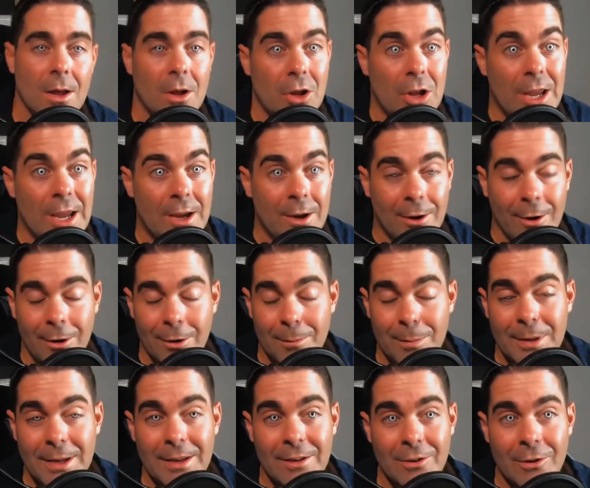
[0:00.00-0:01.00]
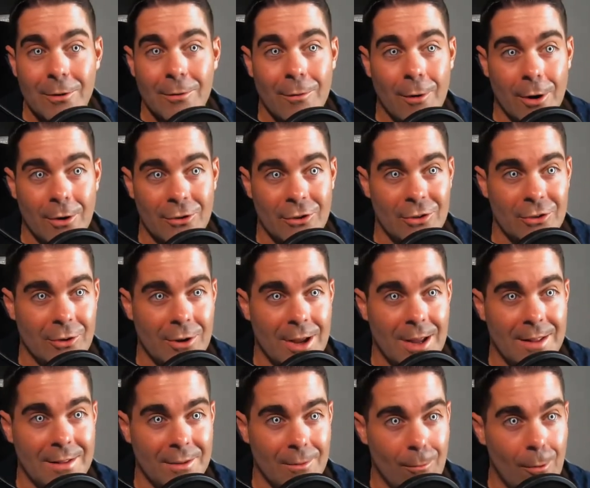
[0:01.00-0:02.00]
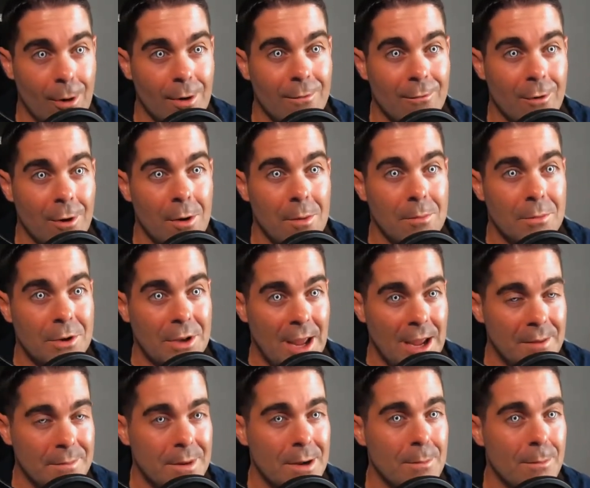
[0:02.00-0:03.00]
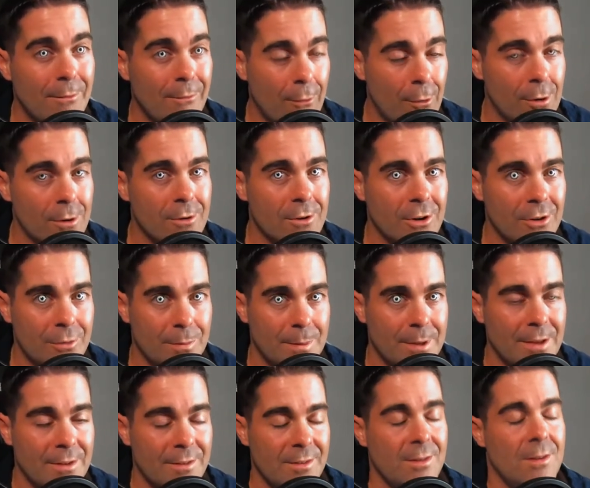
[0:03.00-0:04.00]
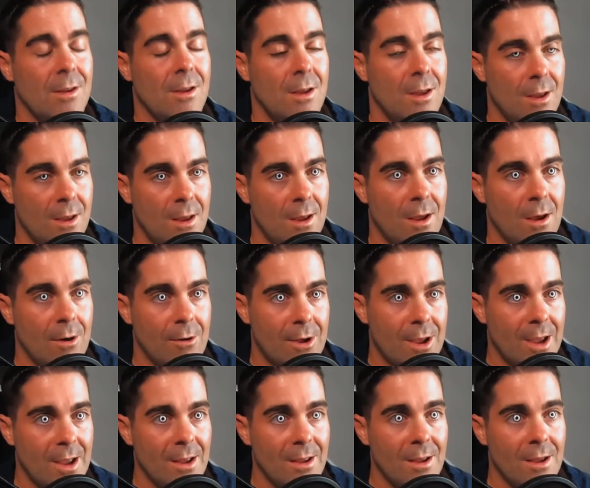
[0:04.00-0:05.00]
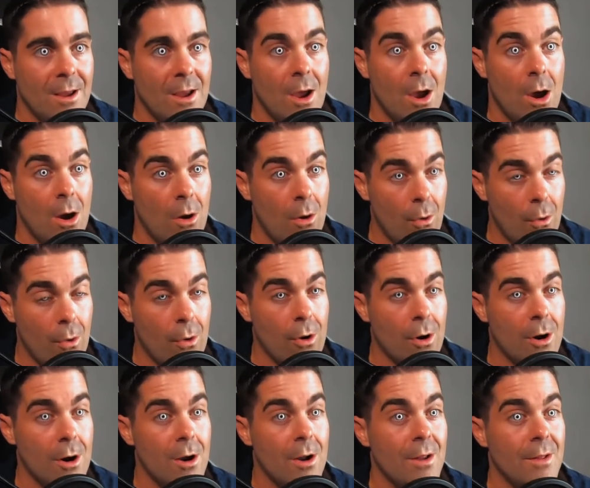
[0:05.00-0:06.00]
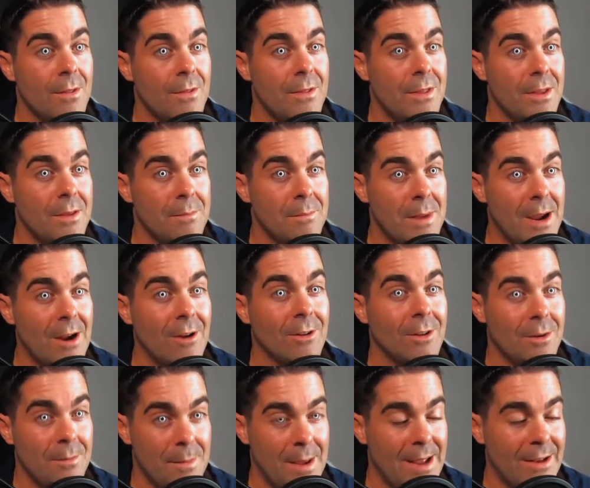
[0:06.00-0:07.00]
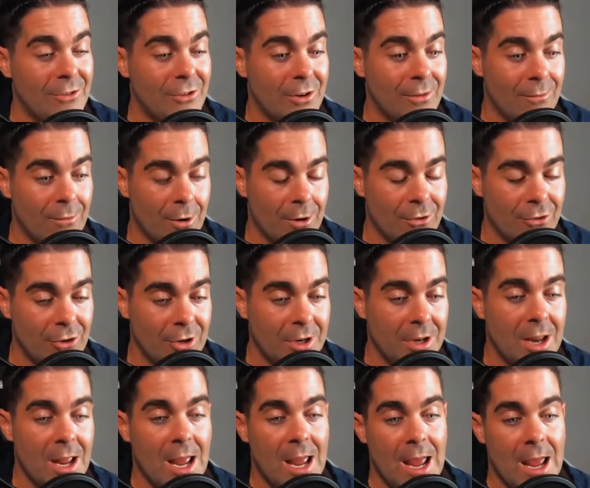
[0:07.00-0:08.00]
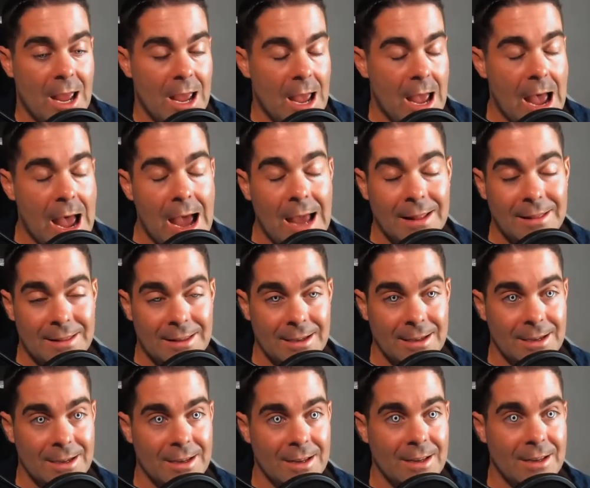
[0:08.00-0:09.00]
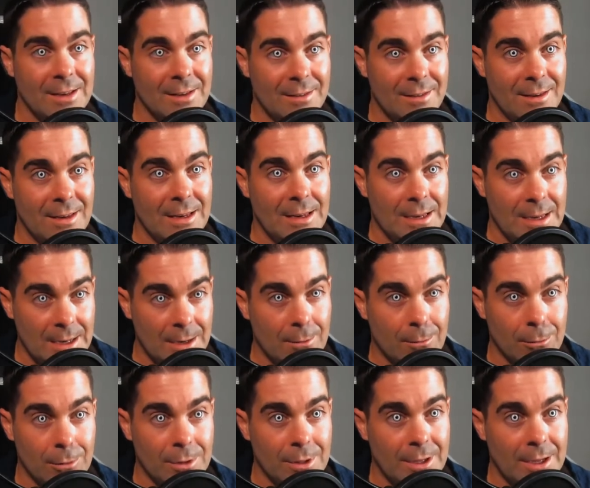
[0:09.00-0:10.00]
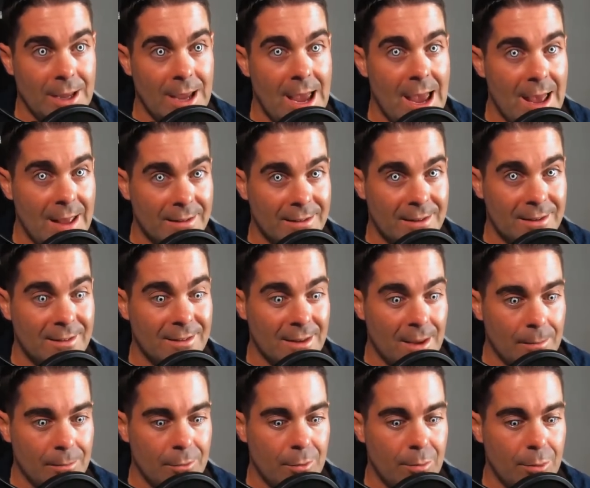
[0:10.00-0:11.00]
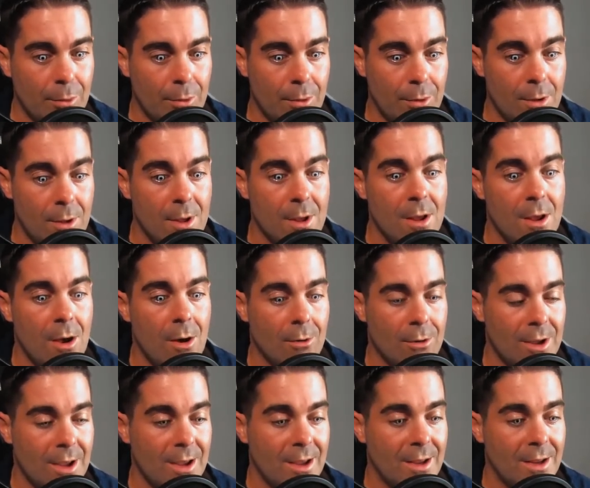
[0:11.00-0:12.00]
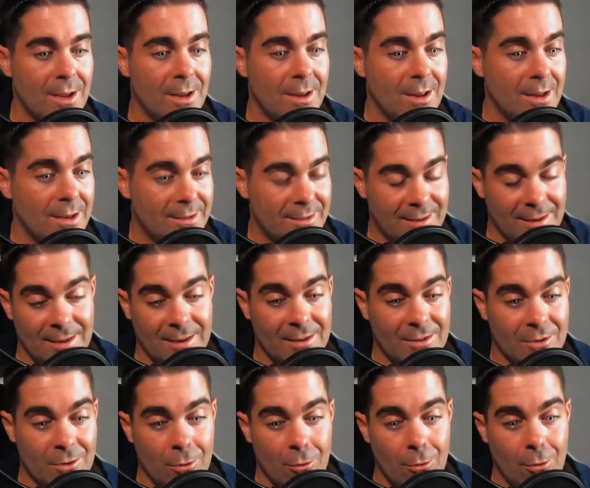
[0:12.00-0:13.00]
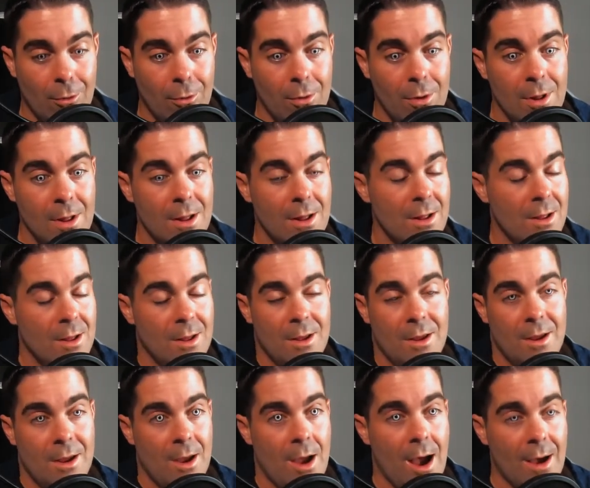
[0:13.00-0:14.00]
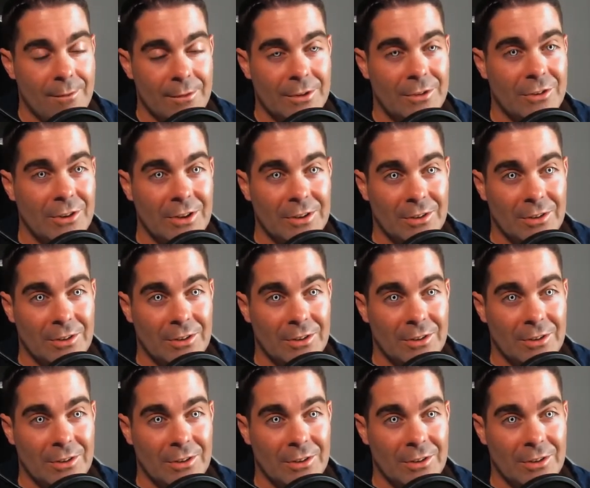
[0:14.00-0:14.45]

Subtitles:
It could be two versions, okay? The one from Nightmare Before Christmas, okay? Or the Marilyn Manson version, I think, is equally as acceptable, okay? It's cool. Obviously,